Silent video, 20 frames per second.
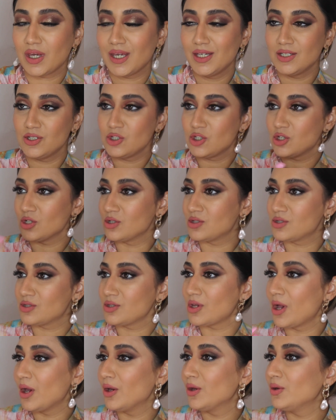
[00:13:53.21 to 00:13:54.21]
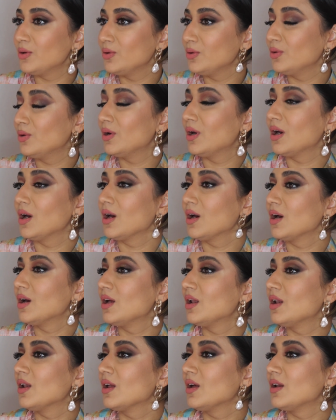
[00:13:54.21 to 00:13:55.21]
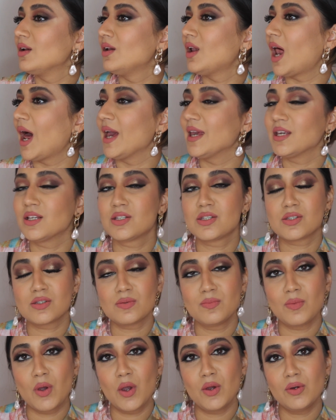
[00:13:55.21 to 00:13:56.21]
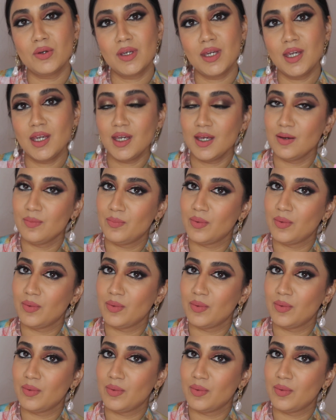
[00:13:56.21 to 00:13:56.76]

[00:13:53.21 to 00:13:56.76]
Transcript: It's just so like smoky,